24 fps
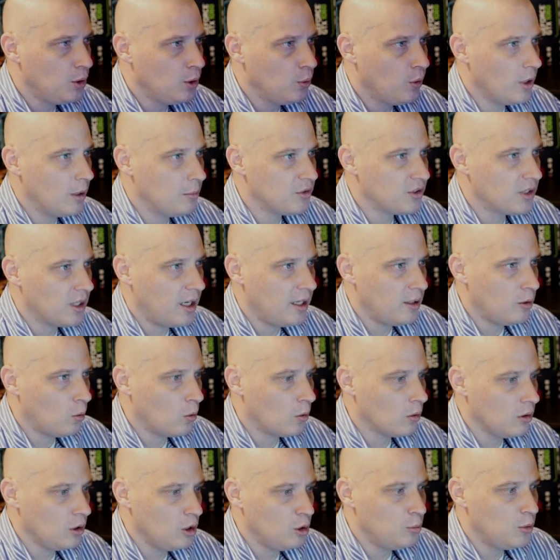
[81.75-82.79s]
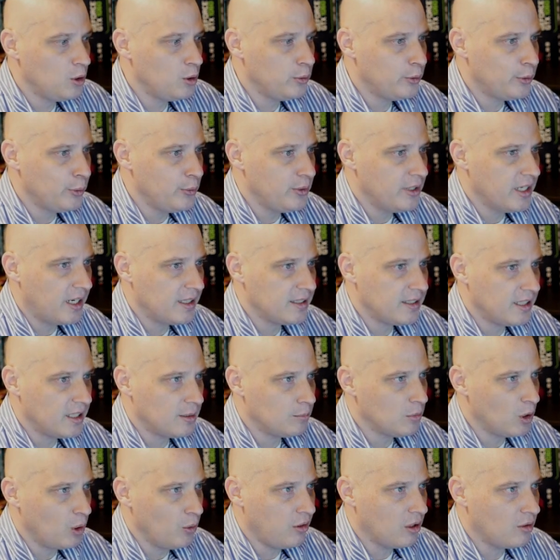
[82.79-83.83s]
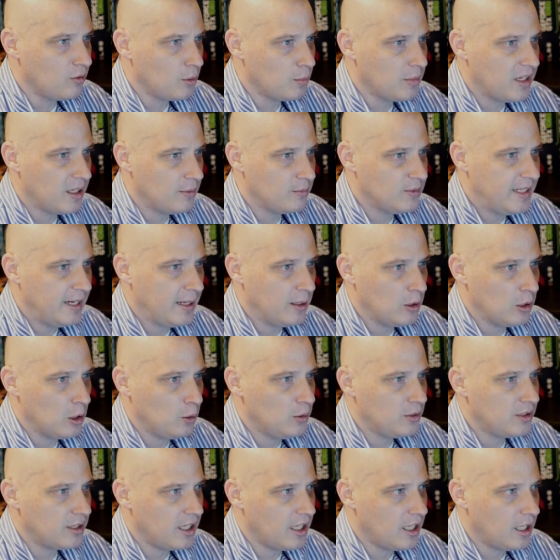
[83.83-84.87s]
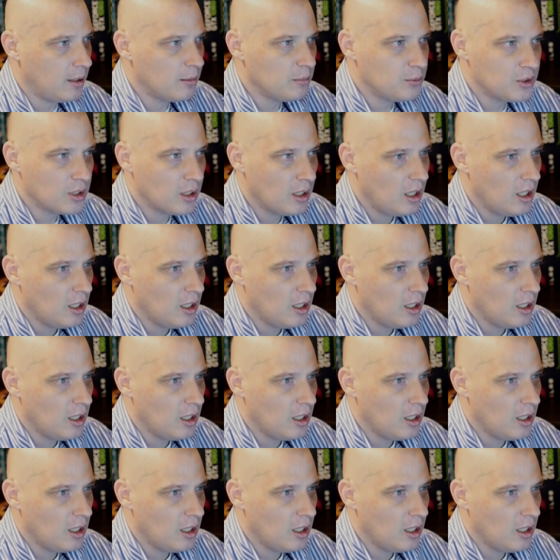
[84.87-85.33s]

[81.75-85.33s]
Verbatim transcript: website or Lubuntu.net. Both of them have download tabs.